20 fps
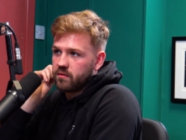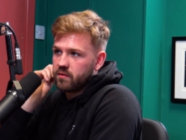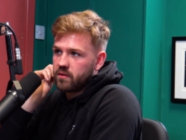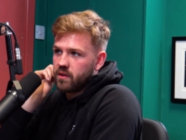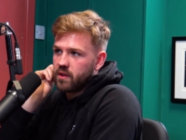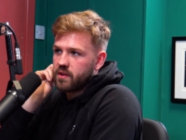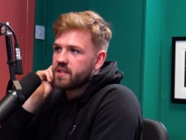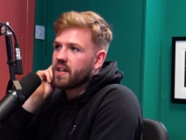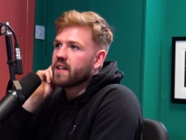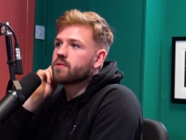
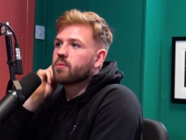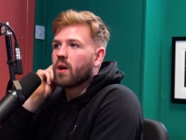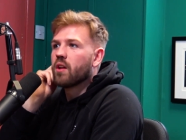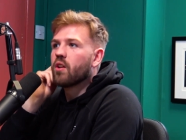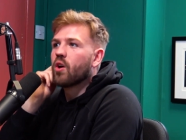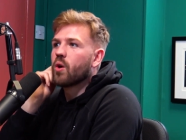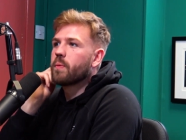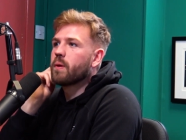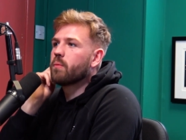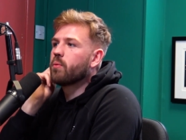Because that's what a
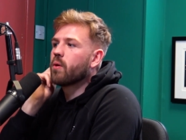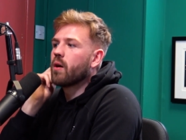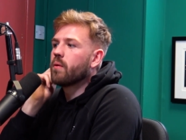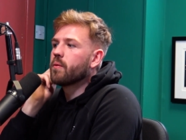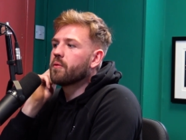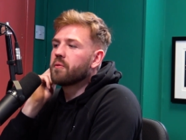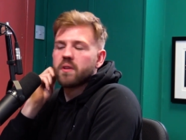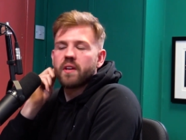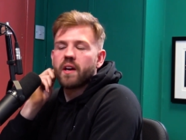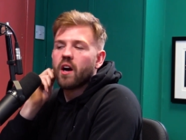lot of people come to
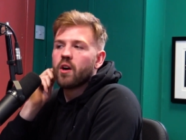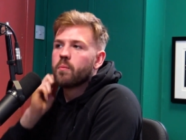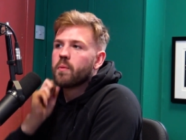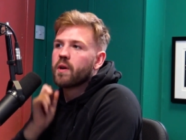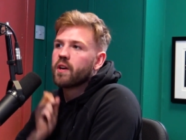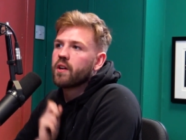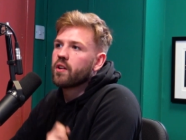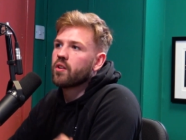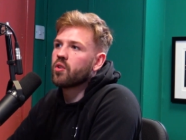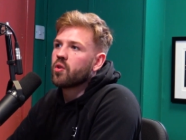me like, how am I
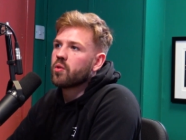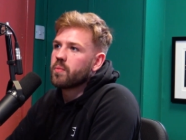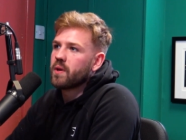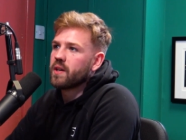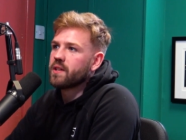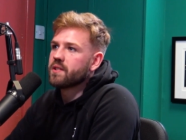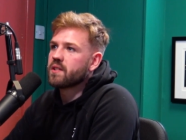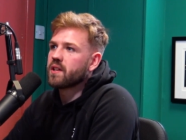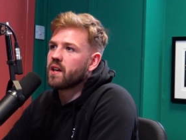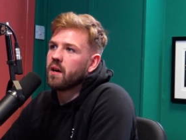gonna grow my
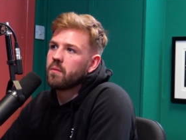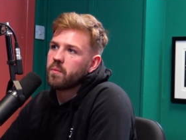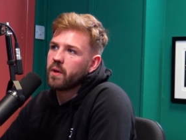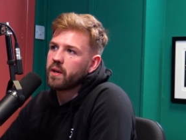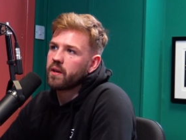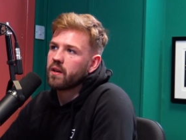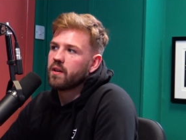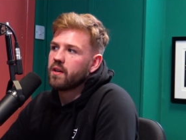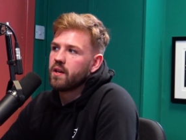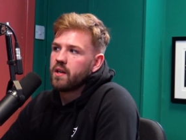Instagram? I'm
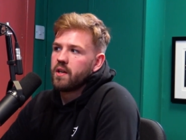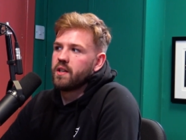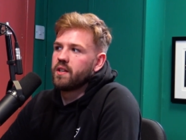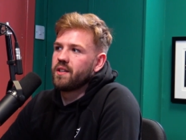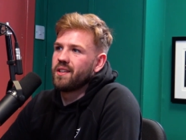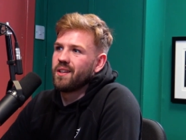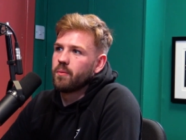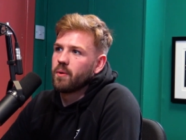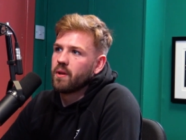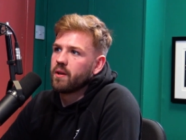like,
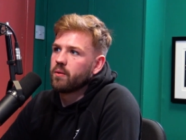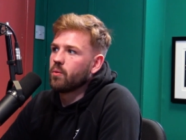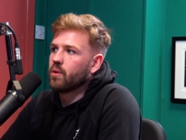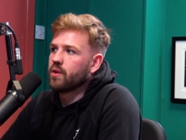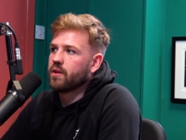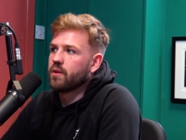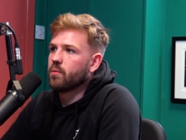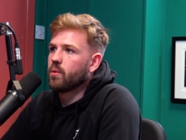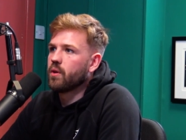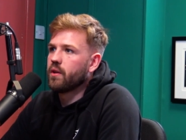like, what
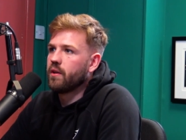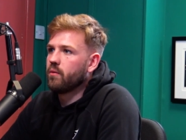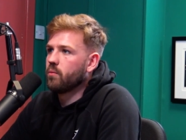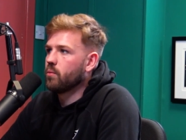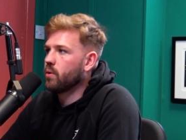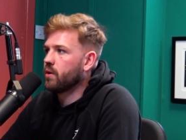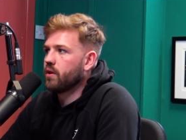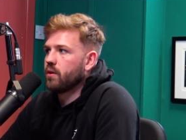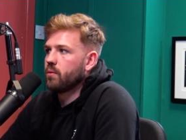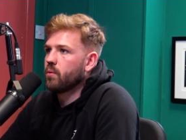do you want?
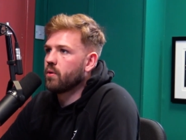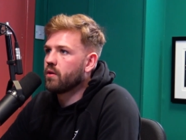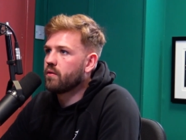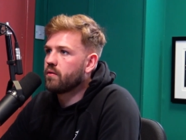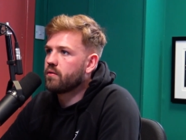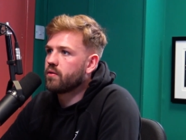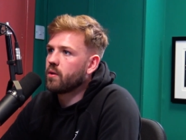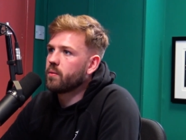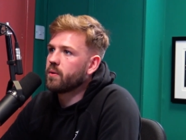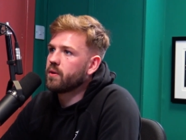What do you want
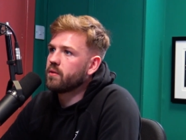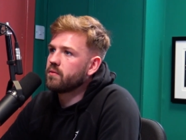from it?